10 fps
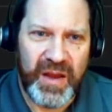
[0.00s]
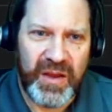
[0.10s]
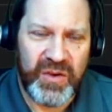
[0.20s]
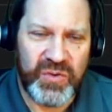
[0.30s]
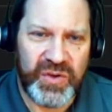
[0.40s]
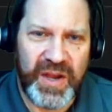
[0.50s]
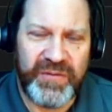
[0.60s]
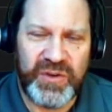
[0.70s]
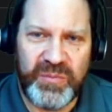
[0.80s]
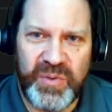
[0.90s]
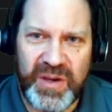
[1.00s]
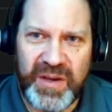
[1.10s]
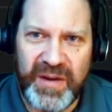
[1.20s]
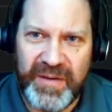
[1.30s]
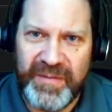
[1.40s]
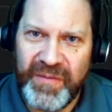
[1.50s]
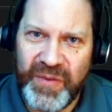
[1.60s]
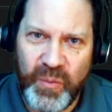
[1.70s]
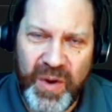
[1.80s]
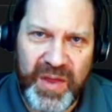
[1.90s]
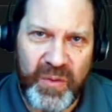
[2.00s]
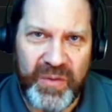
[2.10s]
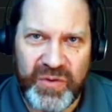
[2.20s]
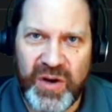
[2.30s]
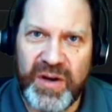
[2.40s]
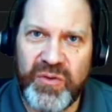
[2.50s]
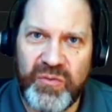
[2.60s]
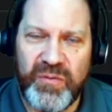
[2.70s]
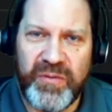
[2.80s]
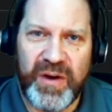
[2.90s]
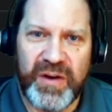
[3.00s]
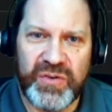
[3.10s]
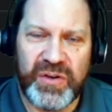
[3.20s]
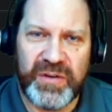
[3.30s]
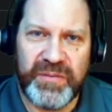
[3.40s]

using FTP the way that we've done it through FileZilla.